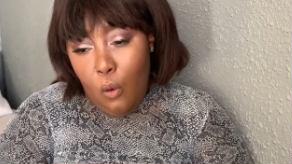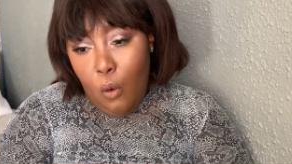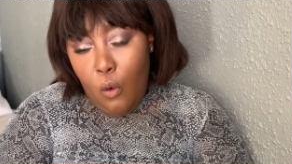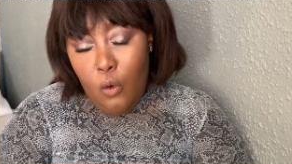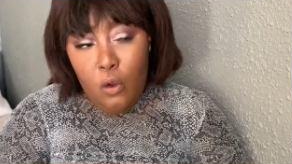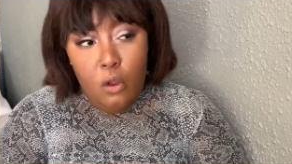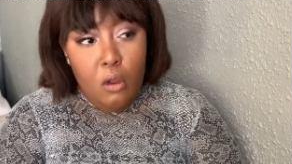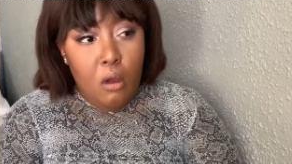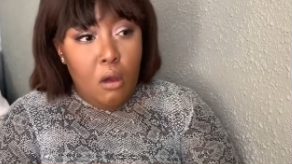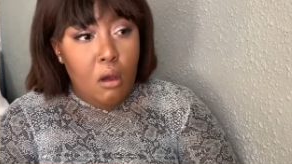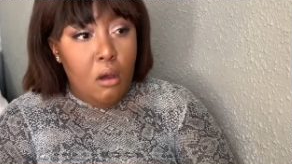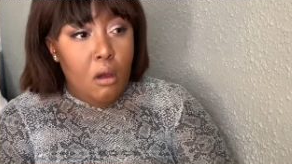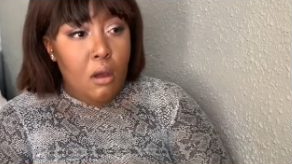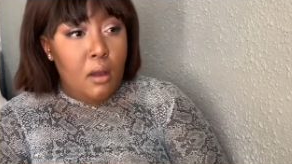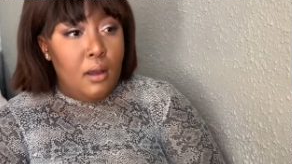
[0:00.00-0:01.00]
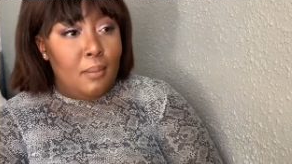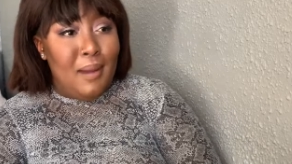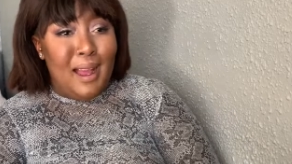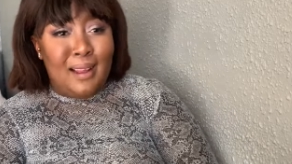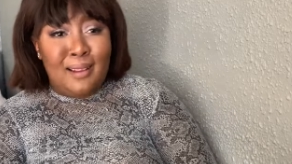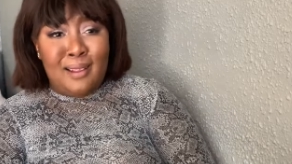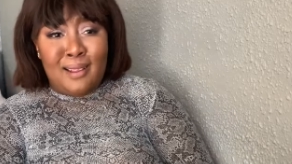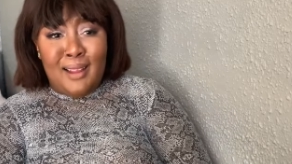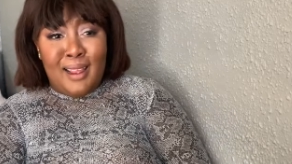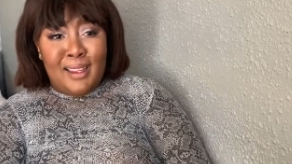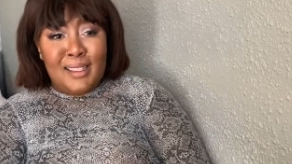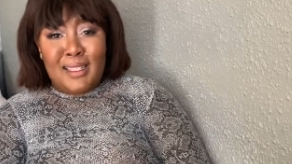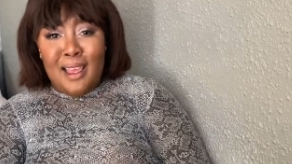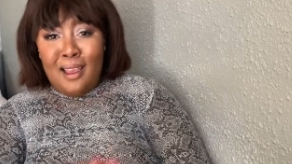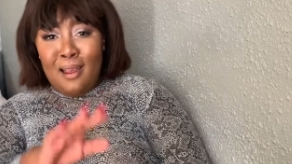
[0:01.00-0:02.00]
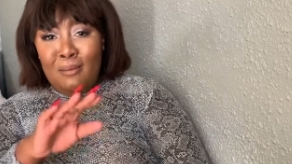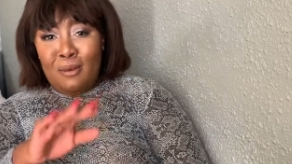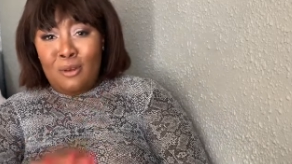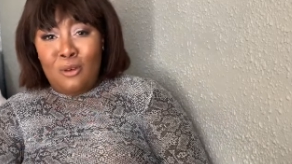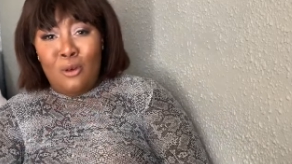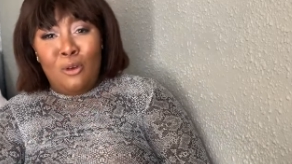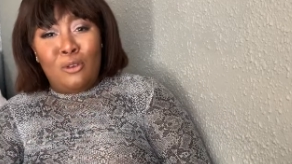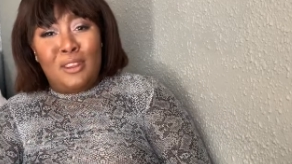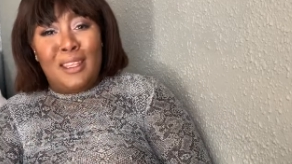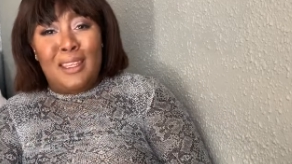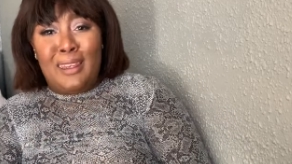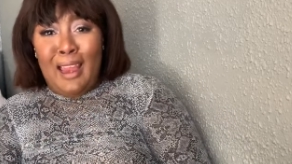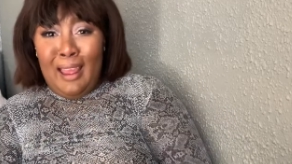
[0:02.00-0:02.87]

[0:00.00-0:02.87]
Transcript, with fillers: Mangihlanyisa kabi kokugcina